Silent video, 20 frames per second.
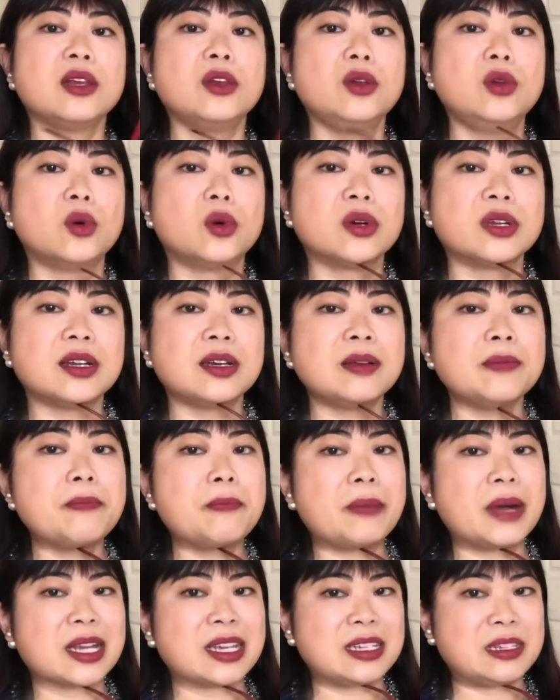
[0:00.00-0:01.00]
Lorna
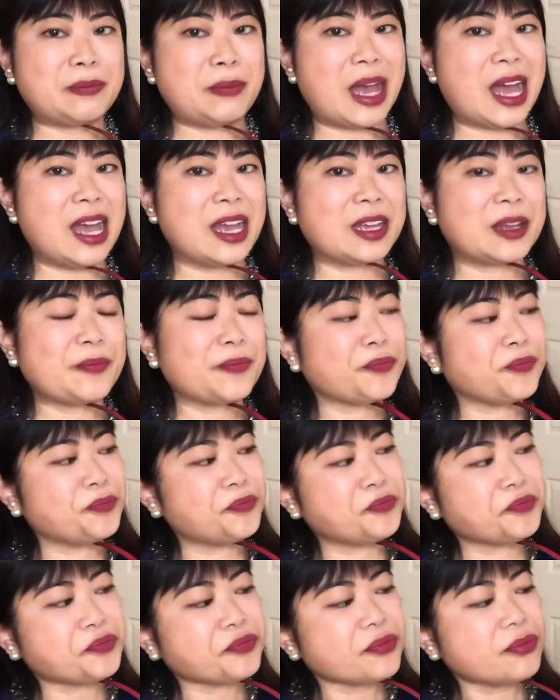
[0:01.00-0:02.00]
bucket bag.
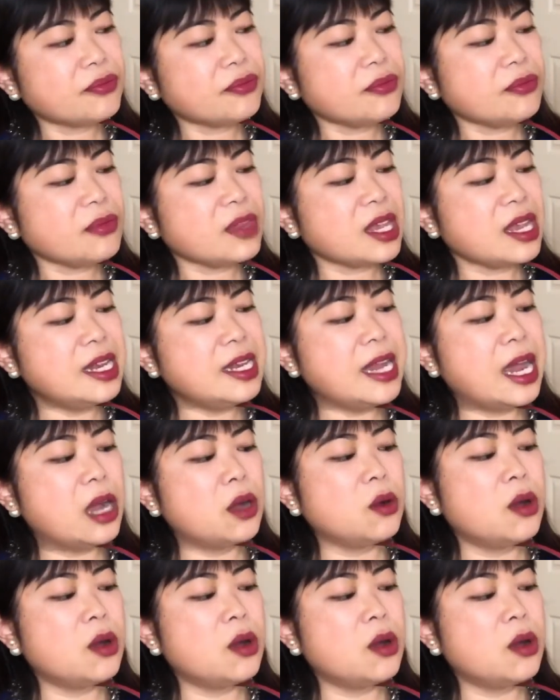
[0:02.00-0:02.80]
Now,